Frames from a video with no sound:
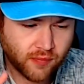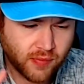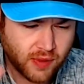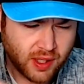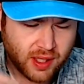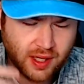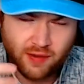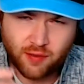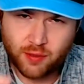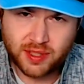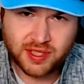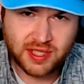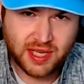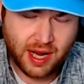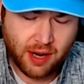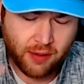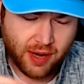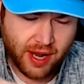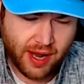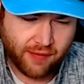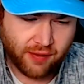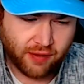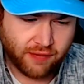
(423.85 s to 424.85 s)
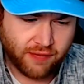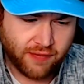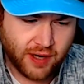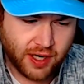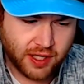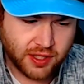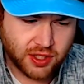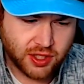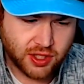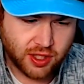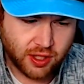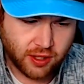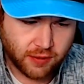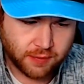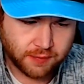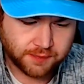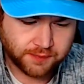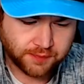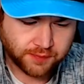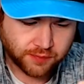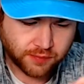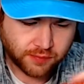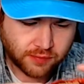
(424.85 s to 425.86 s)
Everybody's out having fun. So
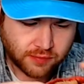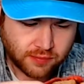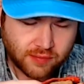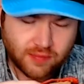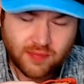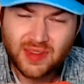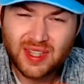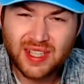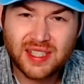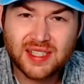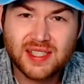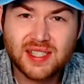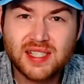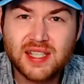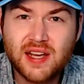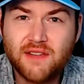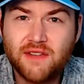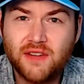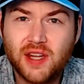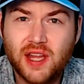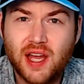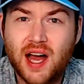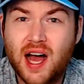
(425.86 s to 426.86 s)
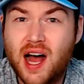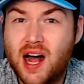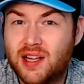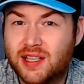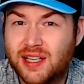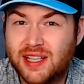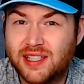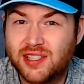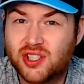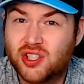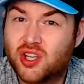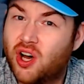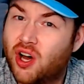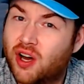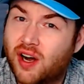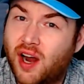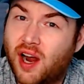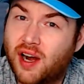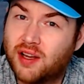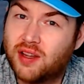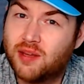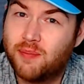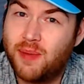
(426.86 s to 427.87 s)
it's definitely a holiday that's caught
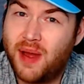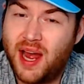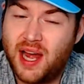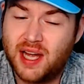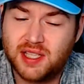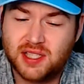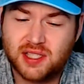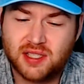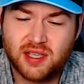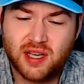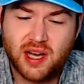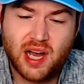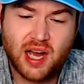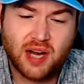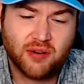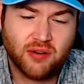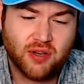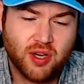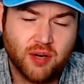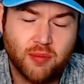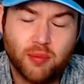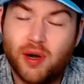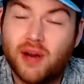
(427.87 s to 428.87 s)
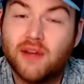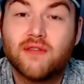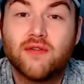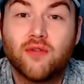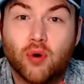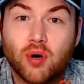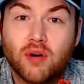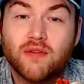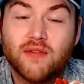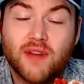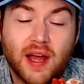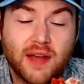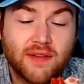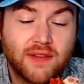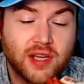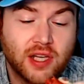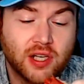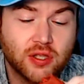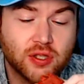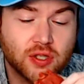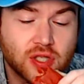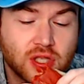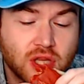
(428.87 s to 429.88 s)
on in the past, I don't know, probably 4 or 5
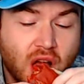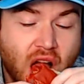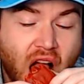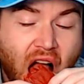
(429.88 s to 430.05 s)
years.